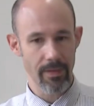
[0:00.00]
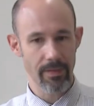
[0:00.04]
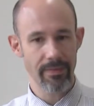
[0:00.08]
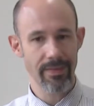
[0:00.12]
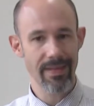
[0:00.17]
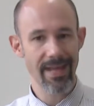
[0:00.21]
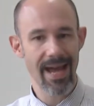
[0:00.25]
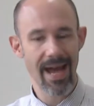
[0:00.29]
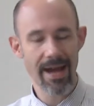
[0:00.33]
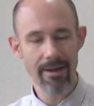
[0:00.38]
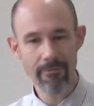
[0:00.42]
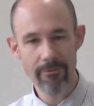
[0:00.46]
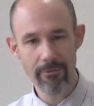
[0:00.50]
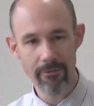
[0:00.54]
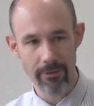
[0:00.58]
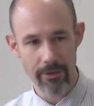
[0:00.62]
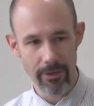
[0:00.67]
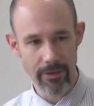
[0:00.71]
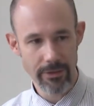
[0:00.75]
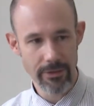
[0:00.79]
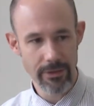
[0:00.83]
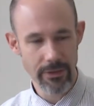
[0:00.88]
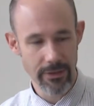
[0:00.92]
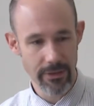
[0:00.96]
the
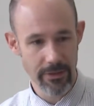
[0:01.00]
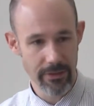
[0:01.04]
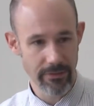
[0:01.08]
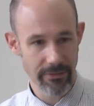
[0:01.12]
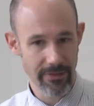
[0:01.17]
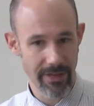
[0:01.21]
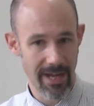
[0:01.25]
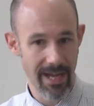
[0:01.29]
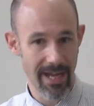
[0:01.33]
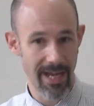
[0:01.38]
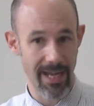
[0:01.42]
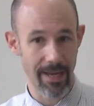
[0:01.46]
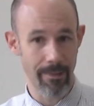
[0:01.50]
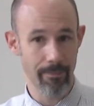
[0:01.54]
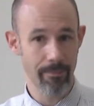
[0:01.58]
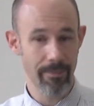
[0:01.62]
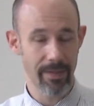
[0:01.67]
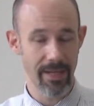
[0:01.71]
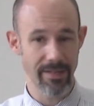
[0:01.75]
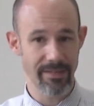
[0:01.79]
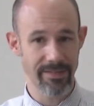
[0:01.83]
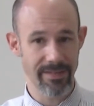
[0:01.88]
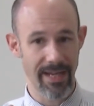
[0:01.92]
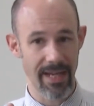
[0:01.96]
average time
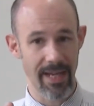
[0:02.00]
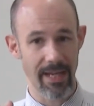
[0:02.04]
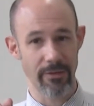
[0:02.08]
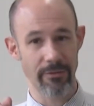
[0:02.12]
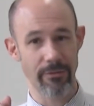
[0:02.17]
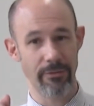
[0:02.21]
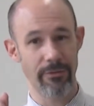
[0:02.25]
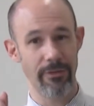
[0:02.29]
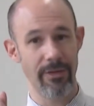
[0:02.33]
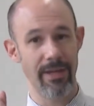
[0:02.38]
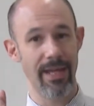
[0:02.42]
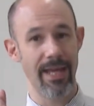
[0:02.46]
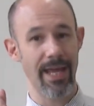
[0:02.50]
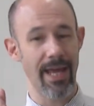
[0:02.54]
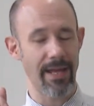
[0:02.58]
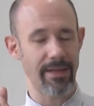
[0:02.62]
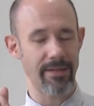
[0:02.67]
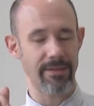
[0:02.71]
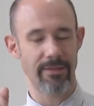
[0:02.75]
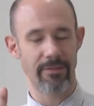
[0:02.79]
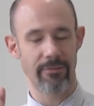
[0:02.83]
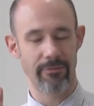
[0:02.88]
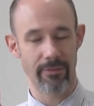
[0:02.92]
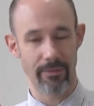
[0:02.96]
it takes to
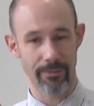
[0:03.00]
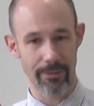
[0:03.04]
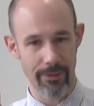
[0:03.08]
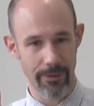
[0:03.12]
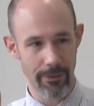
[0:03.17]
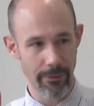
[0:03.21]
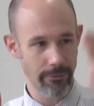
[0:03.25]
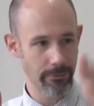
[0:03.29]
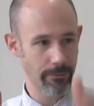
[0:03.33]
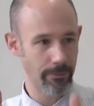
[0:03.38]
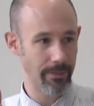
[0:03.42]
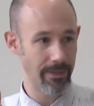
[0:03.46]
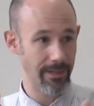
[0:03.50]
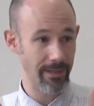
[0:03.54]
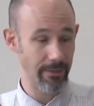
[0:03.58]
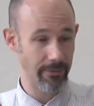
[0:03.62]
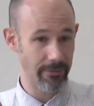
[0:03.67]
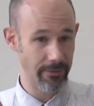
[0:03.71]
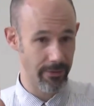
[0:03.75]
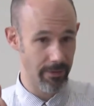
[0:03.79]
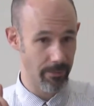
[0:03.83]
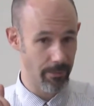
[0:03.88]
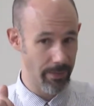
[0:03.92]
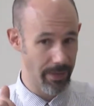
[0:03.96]
get from a hospital
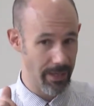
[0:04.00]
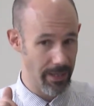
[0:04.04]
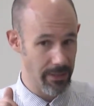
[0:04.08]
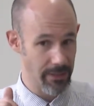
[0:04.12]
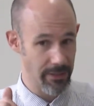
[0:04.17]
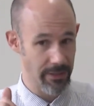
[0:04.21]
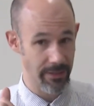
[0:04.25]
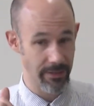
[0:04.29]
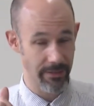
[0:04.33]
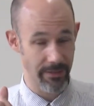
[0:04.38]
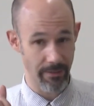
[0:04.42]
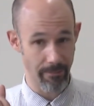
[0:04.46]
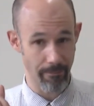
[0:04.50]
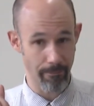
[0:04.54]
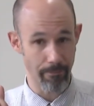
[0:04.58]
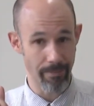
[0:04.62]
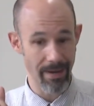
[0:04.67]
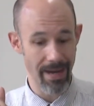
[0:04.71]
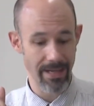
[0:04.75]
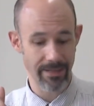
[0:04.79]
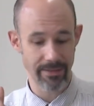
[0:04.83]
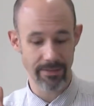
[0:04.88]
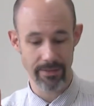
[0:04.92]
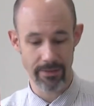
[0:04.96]
to the patient and
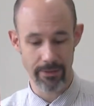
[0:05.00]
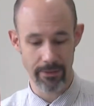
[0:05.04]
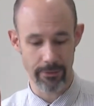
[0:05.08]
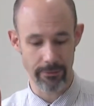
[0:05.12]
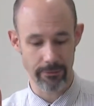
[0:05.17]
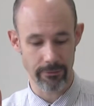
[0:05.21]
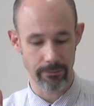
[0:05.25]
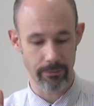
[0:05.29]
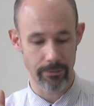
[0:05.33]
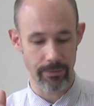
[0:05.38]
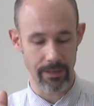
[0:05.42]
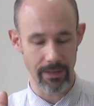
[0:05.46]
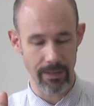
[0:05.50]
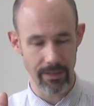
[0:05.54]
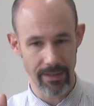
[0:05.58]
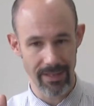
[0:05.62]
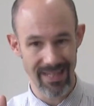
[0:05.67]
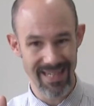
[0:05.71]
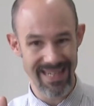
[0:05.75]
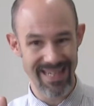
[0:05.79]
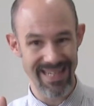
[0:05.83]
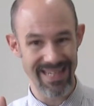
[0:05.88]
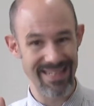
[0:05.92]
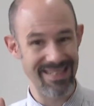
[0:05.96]
back to the hospital
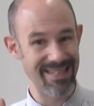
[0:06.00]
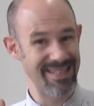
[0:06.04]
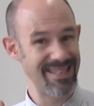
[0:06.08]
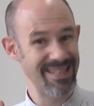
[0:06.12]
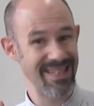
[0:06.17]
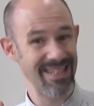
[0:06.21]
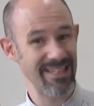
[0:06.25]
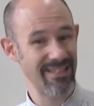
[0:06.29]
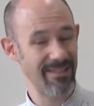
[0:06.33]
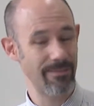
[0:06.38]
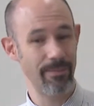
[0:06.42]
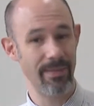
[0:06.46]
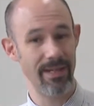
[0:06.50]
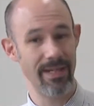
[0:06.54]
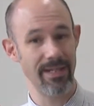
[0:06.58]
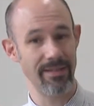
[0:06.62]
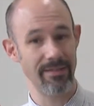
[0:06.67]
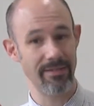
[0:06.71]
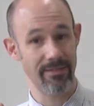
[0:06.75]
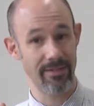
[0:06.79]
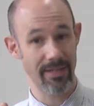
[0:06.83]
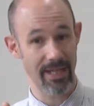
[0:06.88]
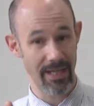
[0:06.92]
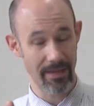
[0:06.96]
is 6
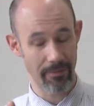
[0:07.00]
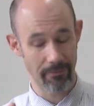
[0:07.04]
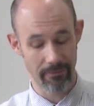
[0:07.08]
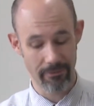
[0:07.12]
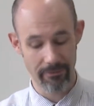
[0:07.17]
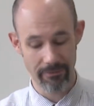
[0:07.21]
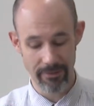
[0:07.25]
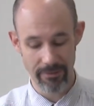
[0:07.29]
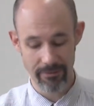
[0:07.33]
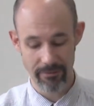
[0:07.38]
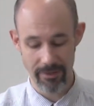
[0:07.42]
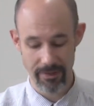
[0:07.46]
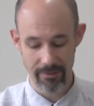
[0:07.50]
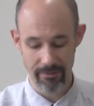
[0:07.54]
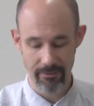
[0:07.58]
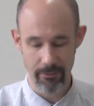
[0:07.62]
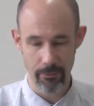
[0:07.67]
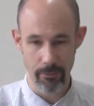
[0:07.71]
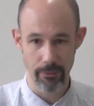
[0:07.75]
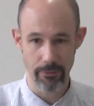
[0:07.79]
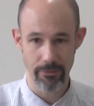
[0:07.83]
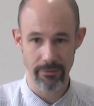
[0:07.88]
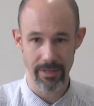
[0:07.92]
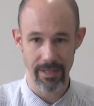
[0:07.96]
minutes and
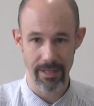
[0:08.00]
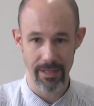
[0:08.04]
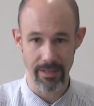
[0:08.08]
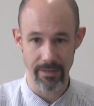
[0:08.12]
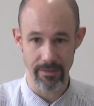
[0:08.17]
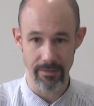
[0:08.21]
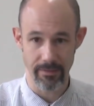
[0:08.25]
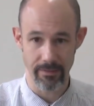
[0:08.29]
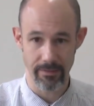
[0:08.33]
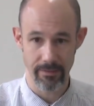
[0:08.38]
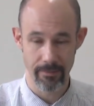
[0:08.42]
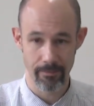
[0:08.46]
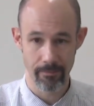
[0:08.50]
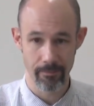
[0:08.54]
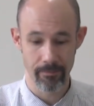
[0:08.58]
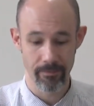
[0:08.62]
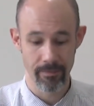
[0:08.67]
54 seconds.